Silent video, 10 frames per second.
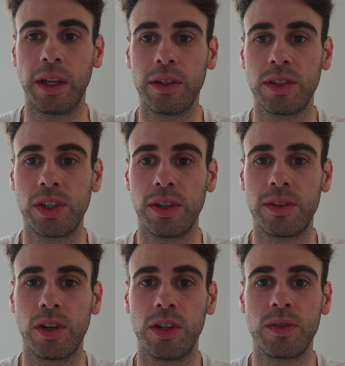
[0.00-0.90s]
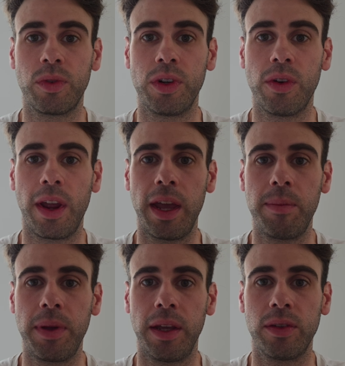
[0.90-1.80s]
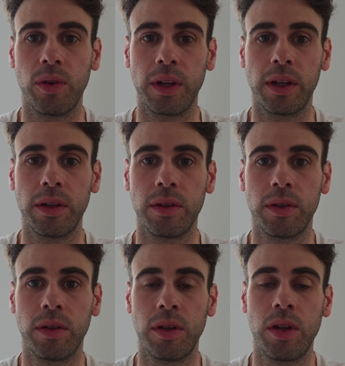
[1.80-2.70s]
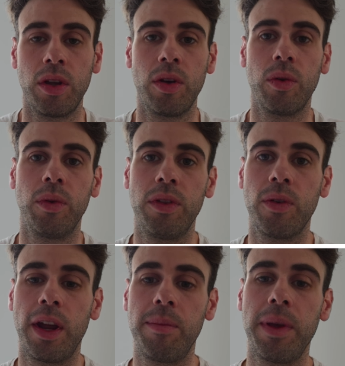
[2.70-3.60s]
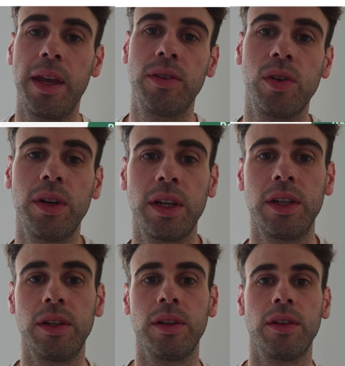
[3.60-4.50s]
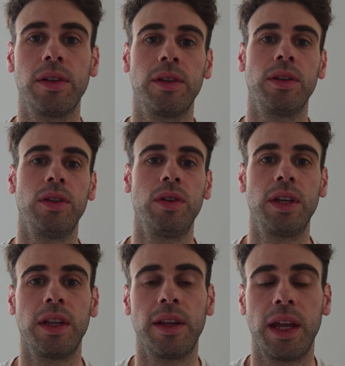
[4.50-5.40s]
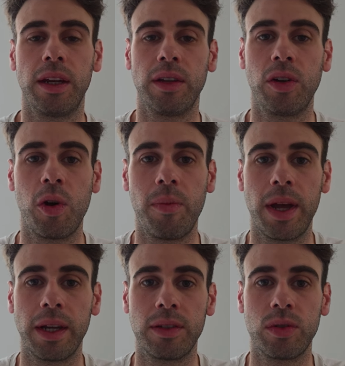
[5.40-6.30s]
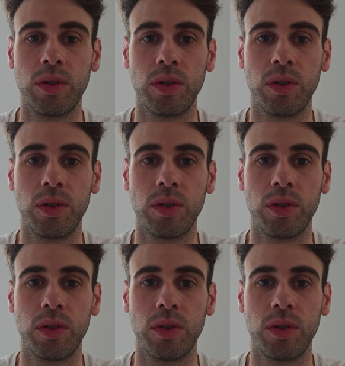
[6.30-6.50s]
and search for your API token. With your API token, you can then go back to